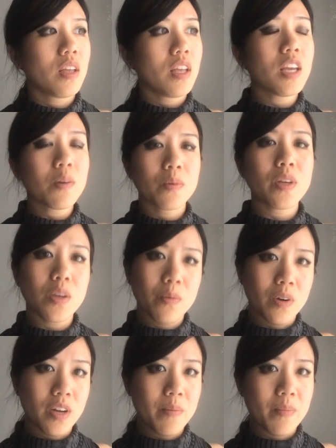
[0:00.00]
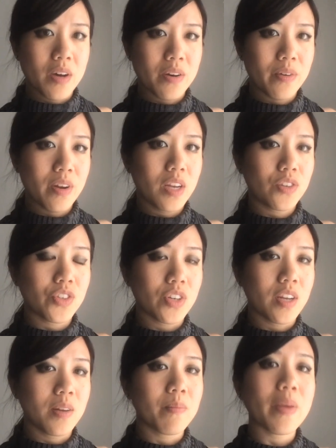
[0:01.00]
eat what you want in
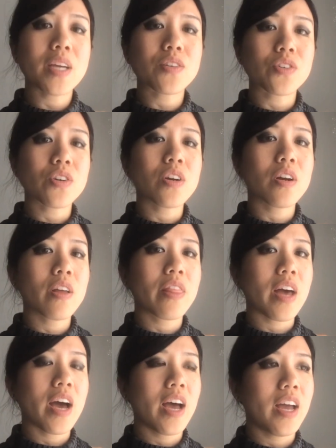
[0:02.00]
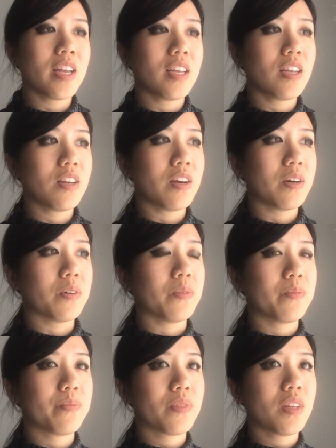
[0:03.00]
moderation, make sure that, you know,
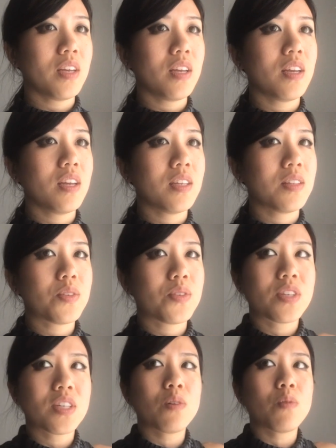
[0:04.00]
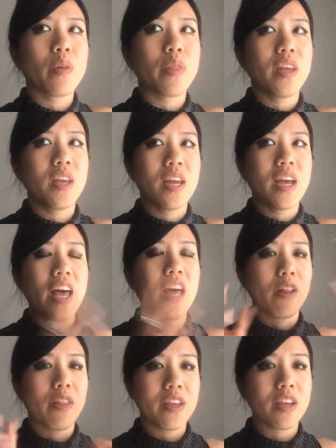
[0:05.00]
it's still within a
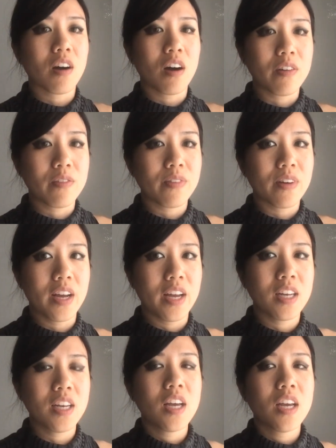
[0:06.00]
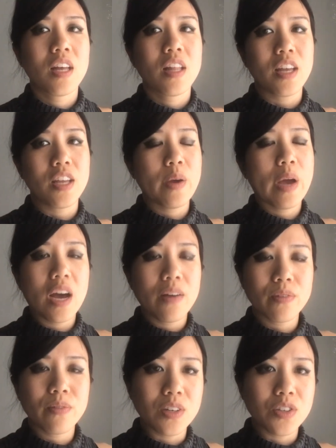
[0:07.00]
healthy confine, that you
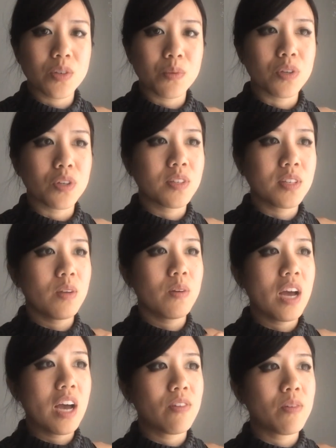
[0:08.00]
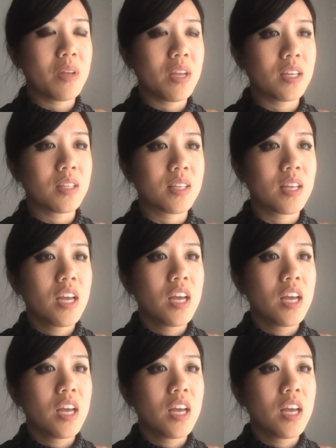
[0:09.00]
have your vegetables, that you have your meats.